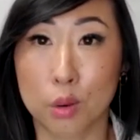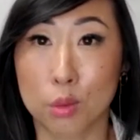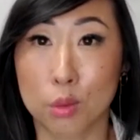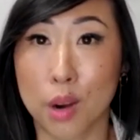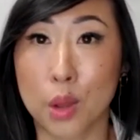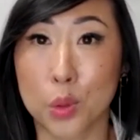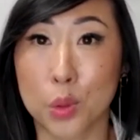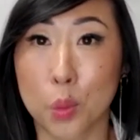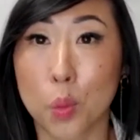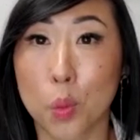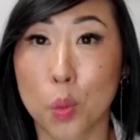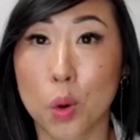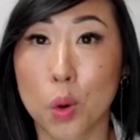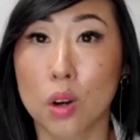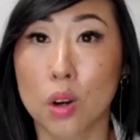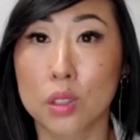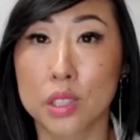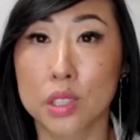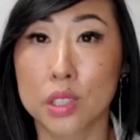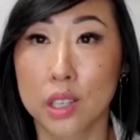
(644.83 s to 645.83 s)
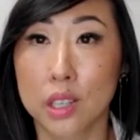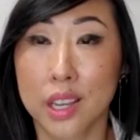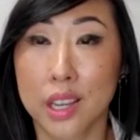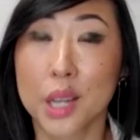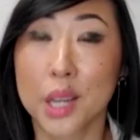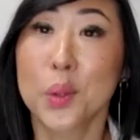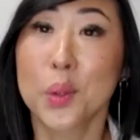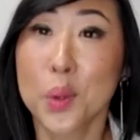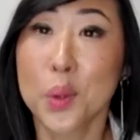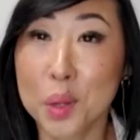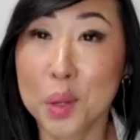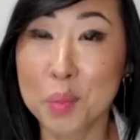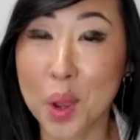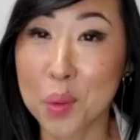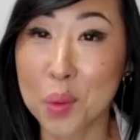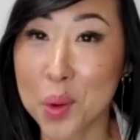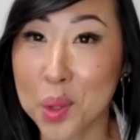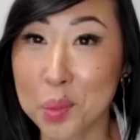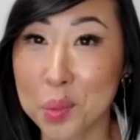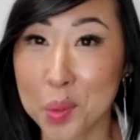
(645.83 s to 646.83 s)
around the world, including
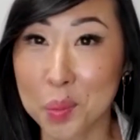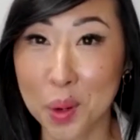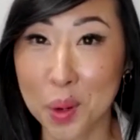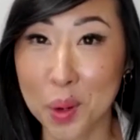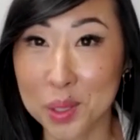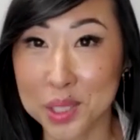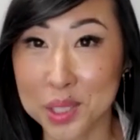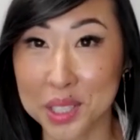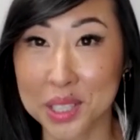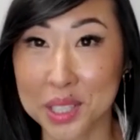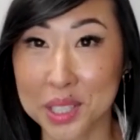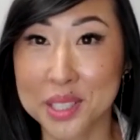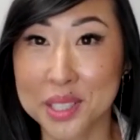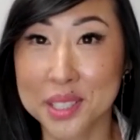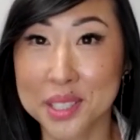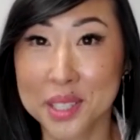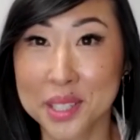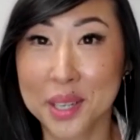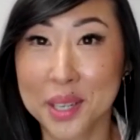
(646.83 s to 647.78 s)
Mayweather Promotions,